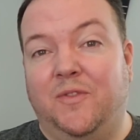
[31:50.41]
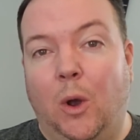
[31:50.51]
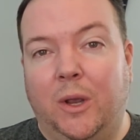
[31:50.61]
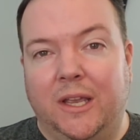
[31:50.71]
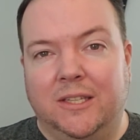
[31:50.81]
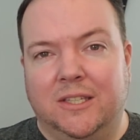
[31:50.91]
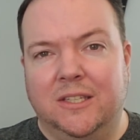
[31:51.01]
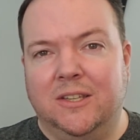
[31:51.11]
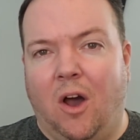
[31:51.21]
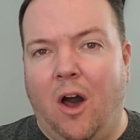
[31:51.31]

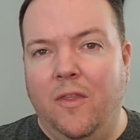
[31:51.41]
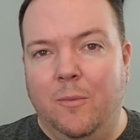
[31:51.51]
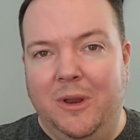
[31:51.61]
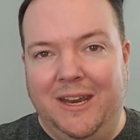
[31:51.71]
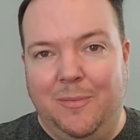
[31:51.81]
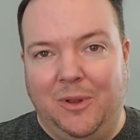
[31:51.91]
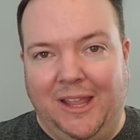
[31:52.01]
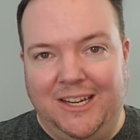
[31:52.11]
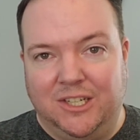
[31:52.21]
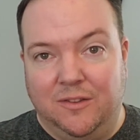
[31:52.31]
focuses on the
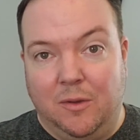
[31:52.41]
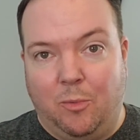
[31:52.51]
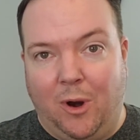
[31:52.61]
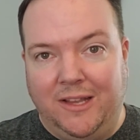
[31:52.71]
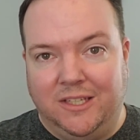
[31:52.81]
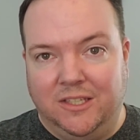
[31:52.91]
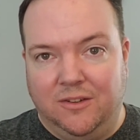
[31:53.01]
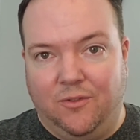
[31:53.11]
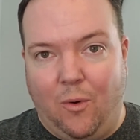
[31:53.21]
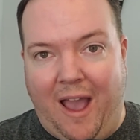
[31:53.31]
manipulation of the presence
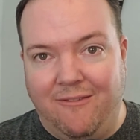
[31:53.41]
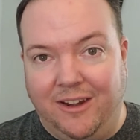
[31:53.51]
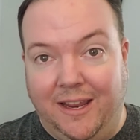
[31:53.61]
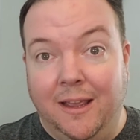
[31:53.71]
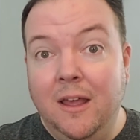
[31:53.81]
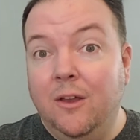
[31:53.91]
of gravity,